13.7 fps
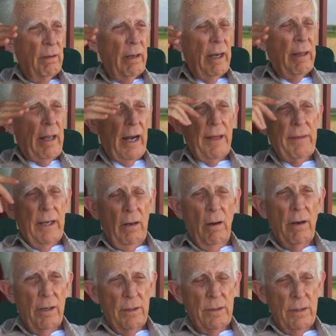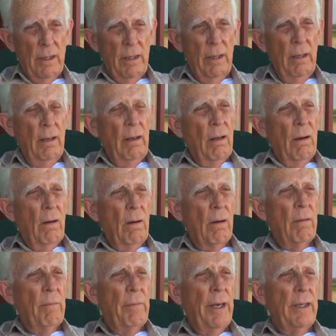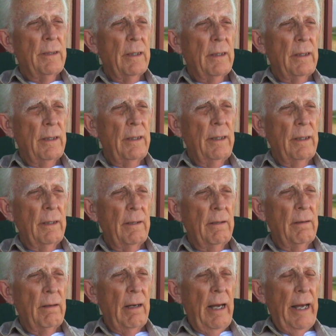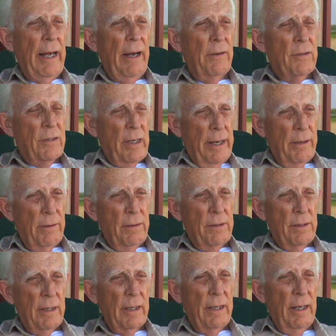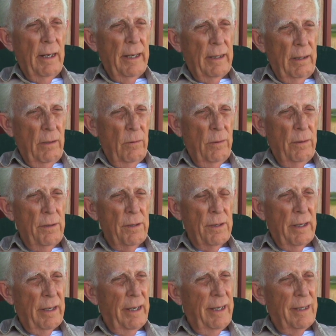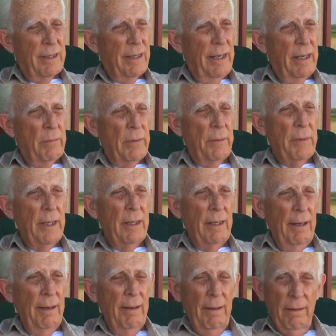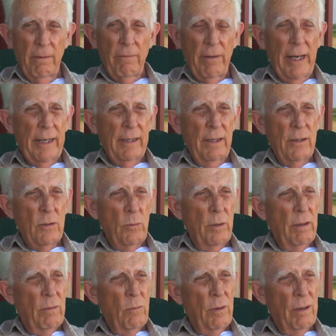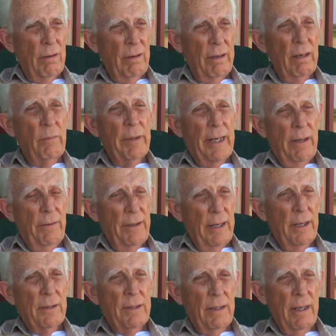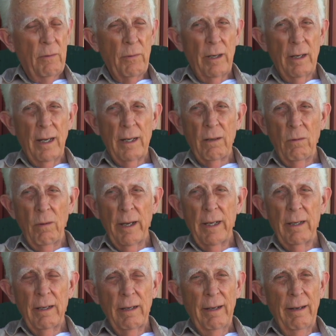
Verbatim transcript: and I think artists are basically uh, outsiders. They're kind of like loners. I hate to say it, but I mean, the fact is we are, we're a little bit on the outside. We're not quite,